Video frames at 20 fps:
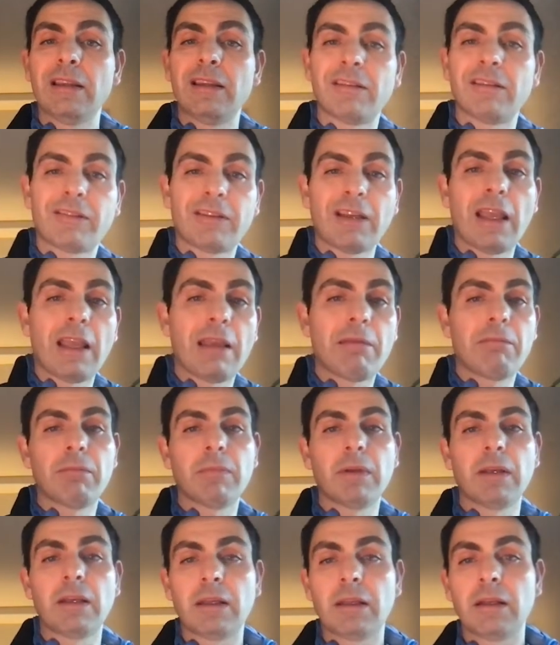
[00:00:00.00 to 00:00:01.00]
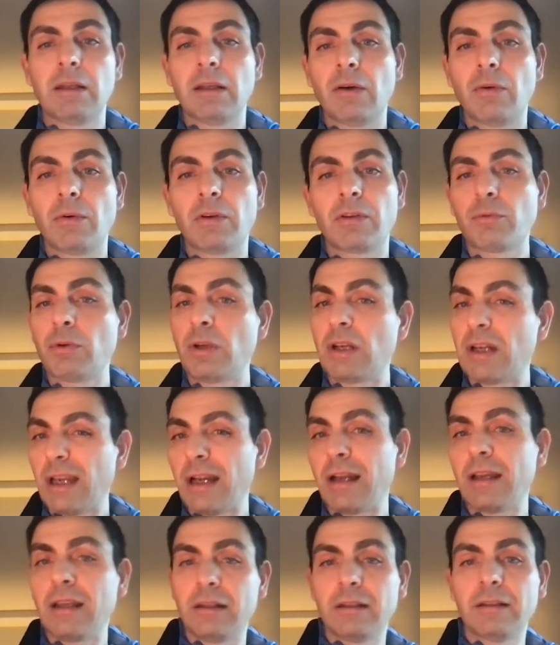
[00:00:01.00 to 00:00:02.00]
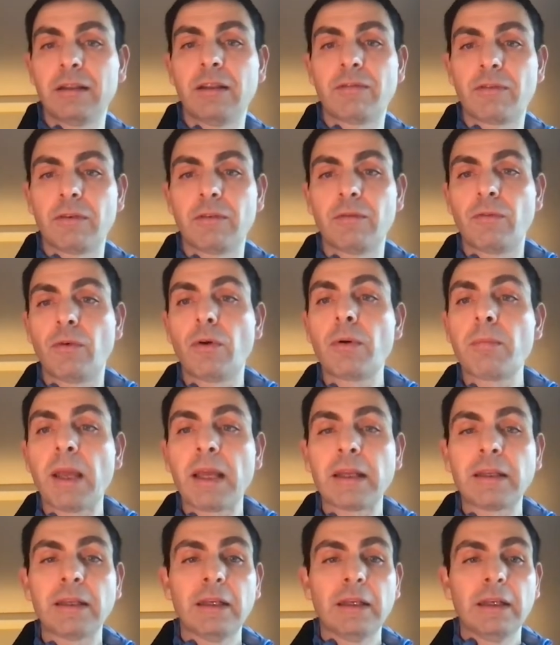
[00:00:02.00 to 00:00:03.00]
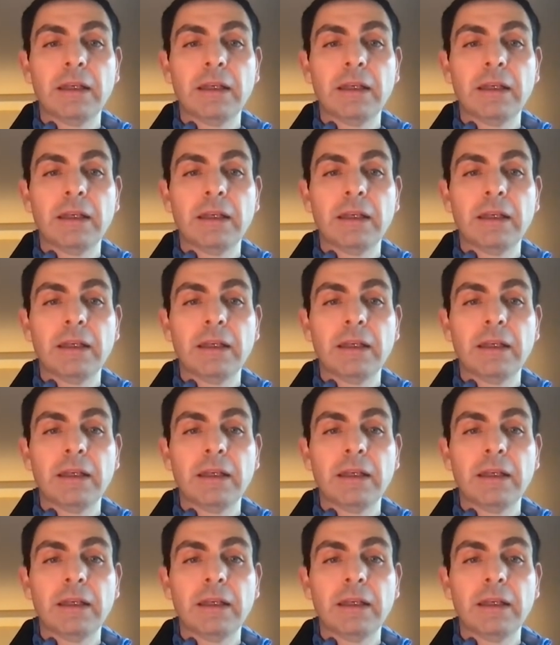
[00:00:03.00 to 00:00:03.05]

same in Osquery I in a different format,